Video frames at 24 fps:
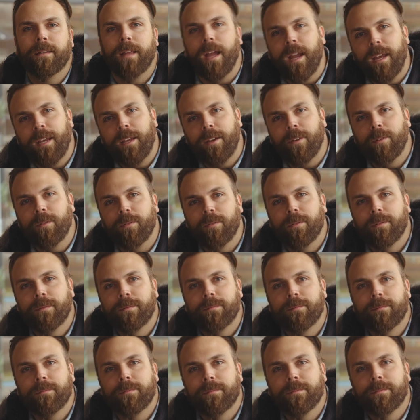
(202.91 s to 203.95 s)
Thank you.
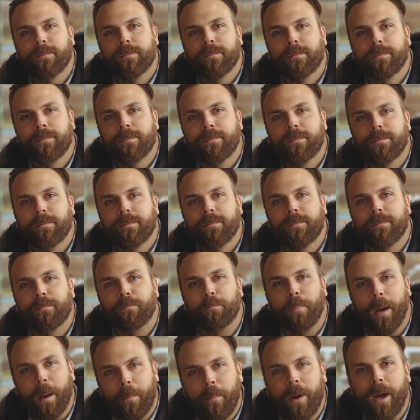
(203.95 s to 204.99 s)

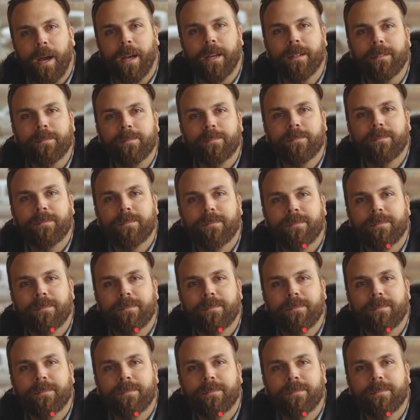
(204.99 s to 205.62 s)
Bye bye.